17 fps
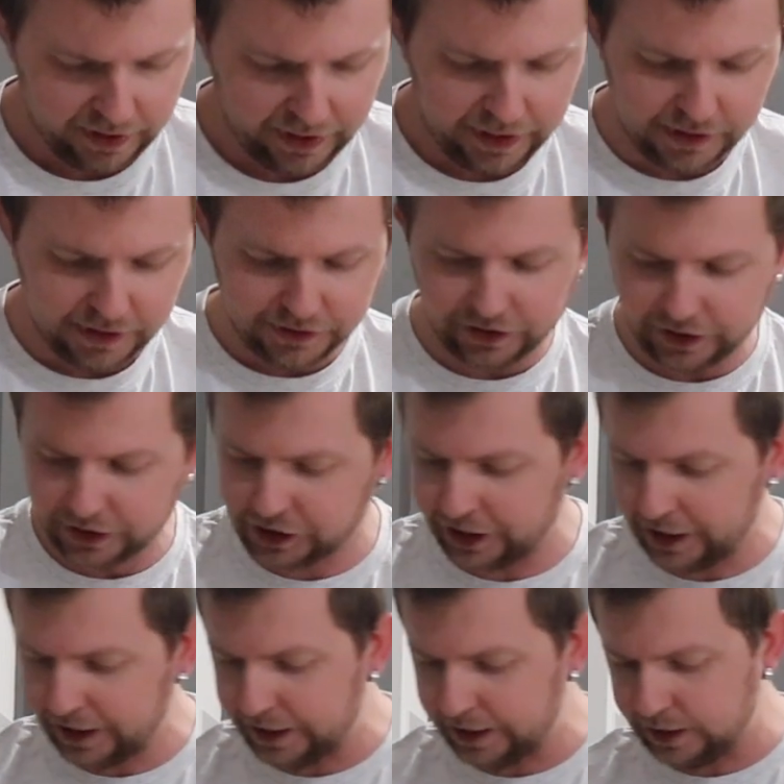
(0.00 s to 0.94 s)
is the
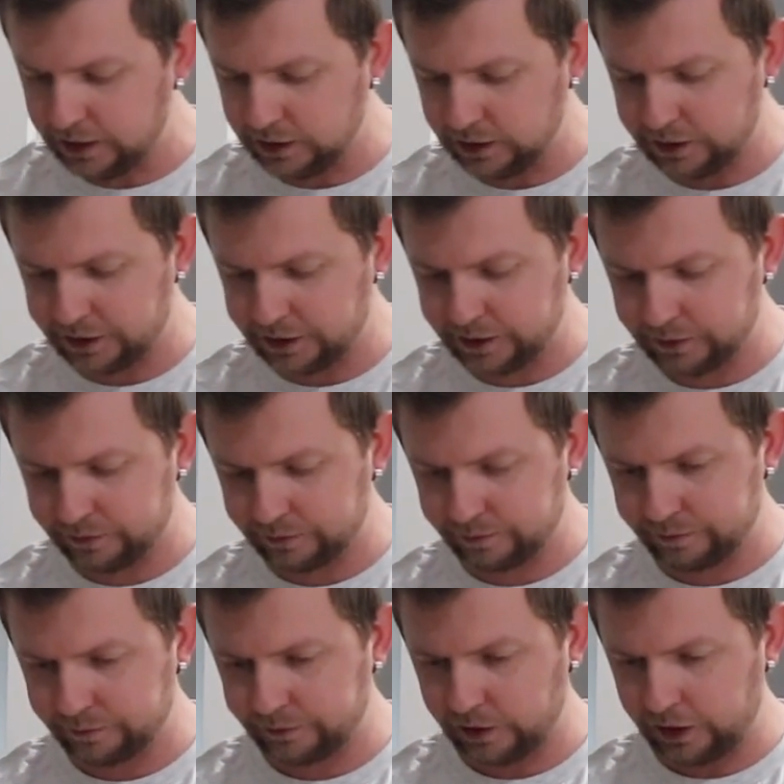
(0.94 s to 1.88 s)
cheese.
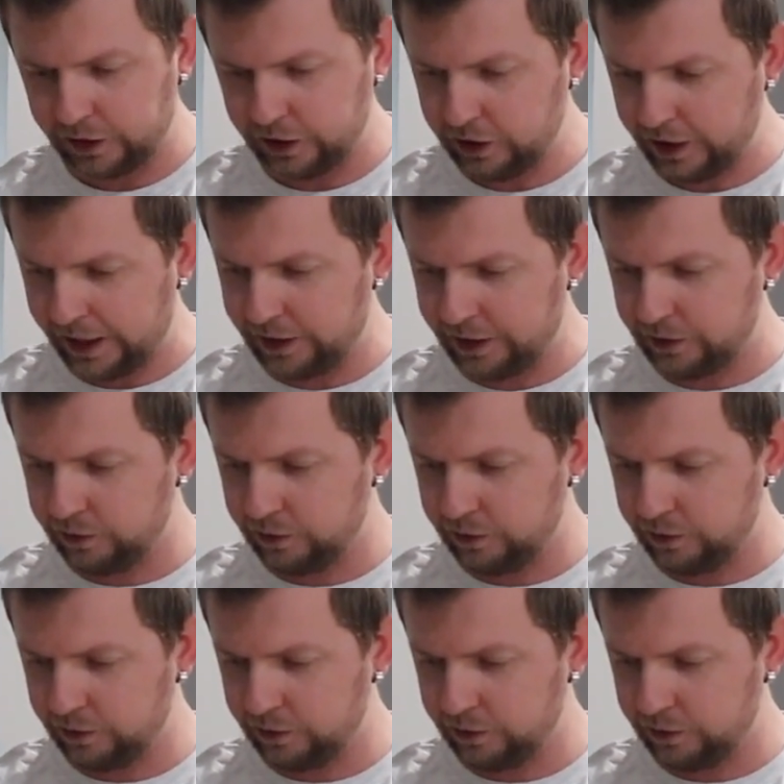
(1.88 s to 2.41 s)
You ate